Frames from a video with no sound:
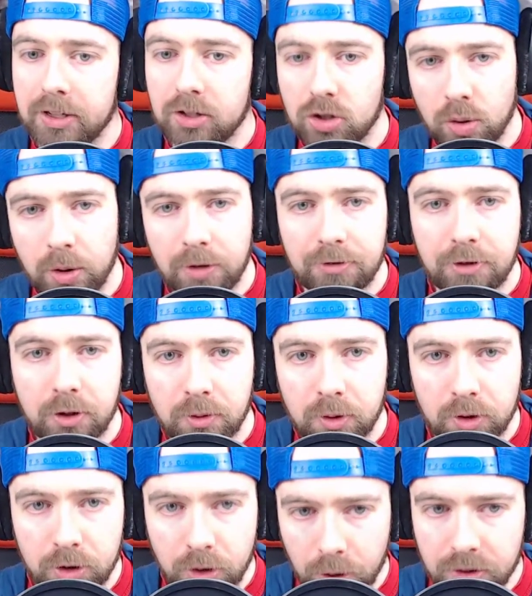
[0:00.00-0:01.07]
So if you
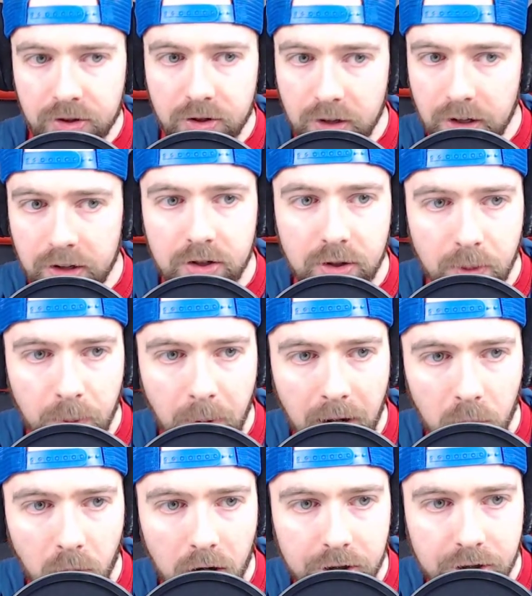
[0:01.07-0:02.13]
notice this while
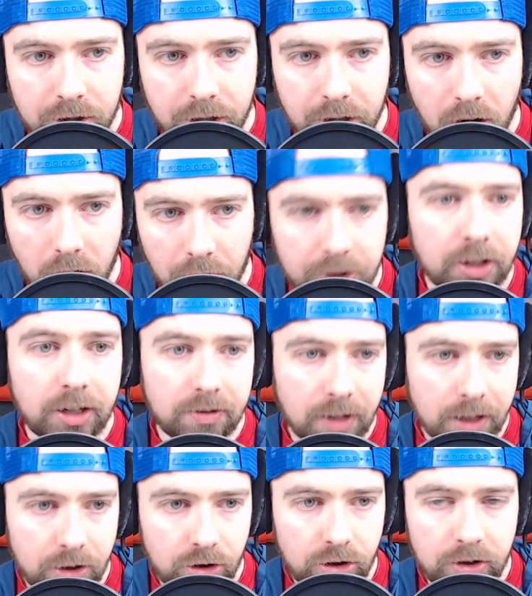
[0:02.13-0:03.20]
watching Arctic
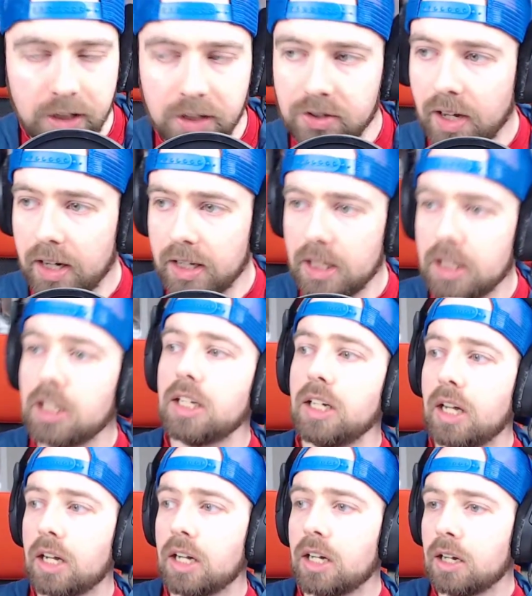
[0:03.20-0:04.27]
Avenger, is that he